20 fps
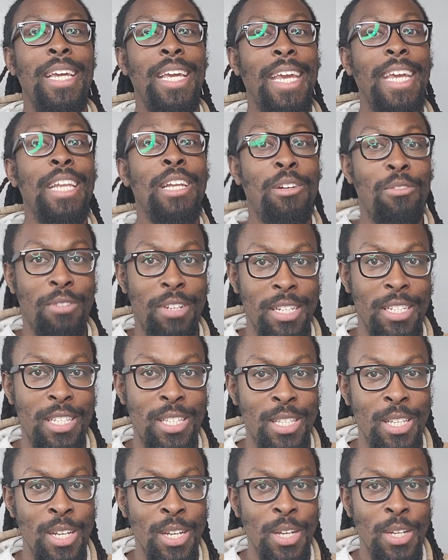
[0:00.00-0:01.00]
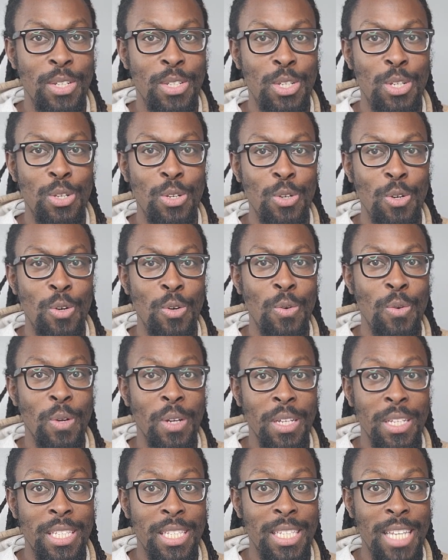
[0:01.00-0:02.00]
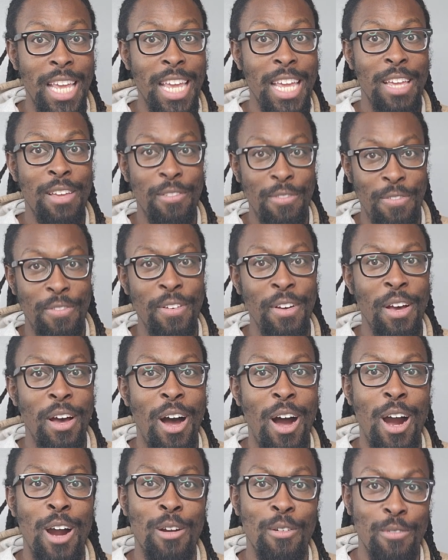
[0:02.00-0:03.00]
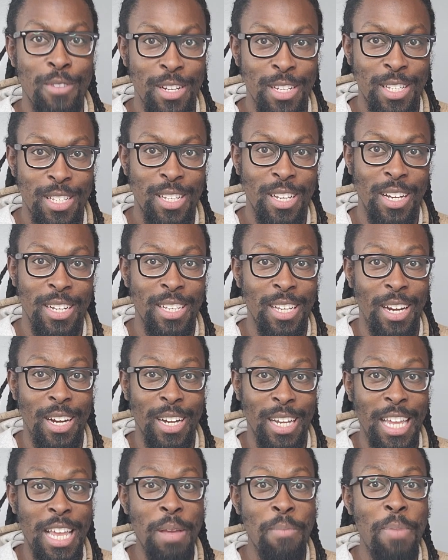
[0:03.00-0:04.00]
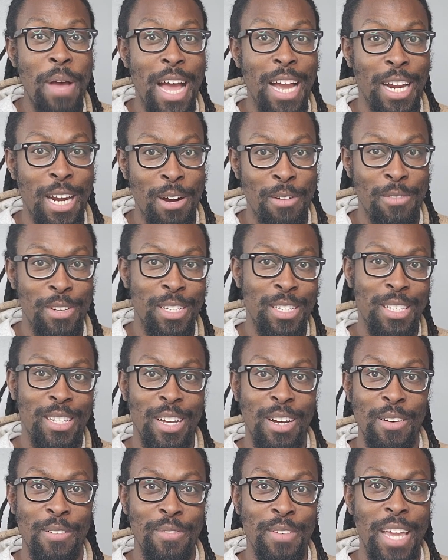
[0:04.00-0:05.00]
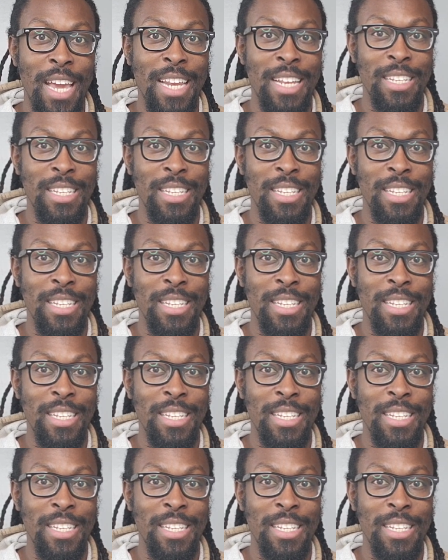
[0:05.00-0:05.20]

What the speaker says: increase to stave our risk, keep back our risk of getting